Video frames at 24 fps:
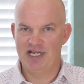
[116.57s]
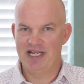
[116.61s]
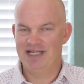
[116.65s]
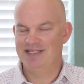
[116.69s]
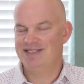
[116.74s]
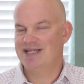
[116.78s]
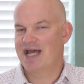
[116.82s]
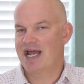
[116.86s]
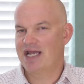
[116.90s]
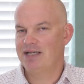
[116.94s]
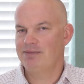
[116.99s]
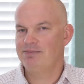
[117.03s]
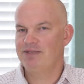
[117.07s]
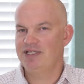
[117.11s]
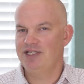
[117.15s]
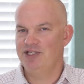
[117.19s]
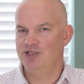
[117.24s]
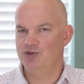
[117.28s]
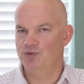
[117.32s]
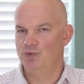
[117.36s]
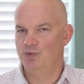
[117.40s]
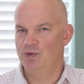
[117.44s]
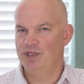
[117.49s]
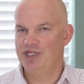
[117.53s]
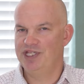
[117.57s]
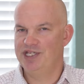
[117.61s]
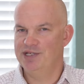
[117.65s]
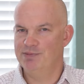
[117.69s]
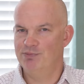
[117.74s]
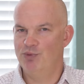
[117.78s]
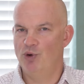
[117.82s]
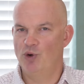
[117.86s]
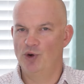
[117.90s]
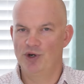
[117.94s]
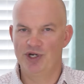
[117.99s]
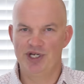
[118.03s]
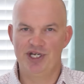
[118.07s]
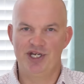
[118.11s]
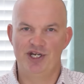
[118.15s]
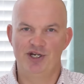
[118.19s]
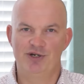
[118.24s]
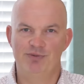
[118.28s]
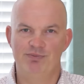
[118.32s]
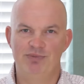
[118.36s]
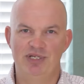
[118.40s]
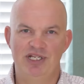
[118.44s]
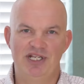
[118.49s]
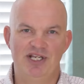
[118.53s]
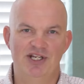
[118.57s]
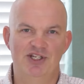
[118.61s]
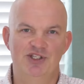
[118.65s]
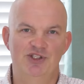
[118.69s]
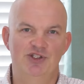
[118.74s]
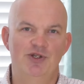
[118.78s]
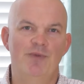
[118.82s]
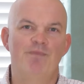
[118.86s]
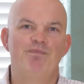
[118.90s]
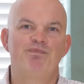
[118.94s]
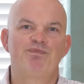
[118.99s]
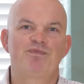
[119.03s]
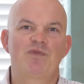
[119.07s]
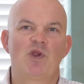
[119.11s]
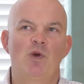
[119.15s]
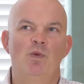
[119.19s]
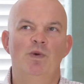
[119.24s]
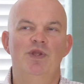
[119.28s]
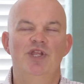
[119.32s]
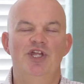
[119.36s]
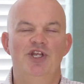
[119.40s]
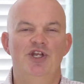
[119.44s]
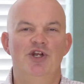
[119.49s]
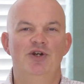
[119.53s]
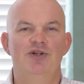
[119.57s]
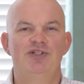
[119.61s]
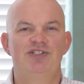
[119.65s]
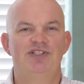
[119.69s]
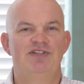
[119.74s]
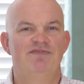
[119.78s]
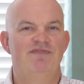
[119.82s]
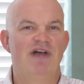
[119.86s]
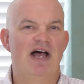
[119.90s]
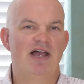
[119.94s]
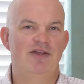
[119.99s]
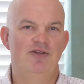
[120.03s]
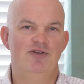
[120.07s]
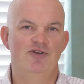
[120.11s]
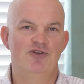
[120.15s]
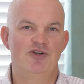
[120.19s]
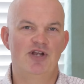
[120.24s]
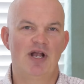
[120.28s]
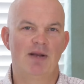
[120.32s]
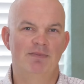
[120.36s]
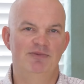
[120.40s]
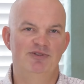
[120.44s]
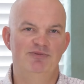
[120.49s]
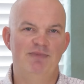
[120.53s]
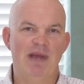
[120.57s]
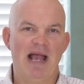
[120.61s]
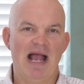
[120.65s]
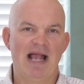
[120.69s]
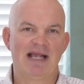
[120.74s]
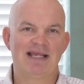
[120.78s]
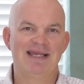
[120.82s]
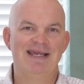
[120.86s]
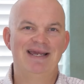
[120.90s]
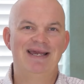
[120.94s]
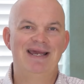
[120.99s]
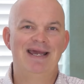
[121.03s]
And timely is really important here because when the notice to value comes back,